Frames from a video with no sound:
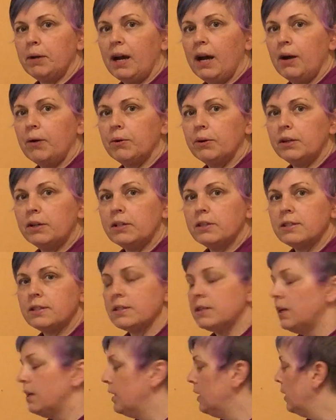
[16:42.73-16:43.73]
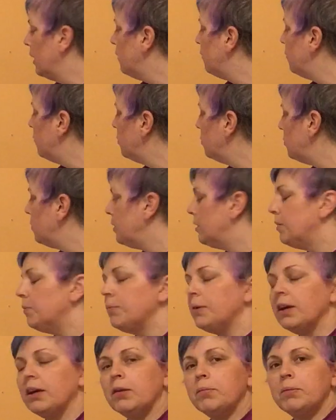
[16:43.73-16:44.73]
hours, if you
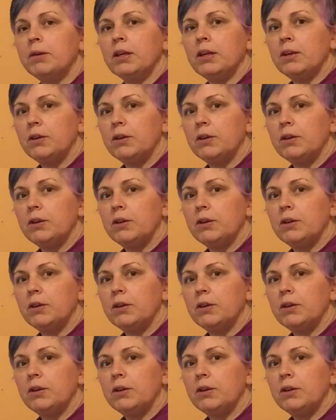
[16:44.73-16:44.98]
email me,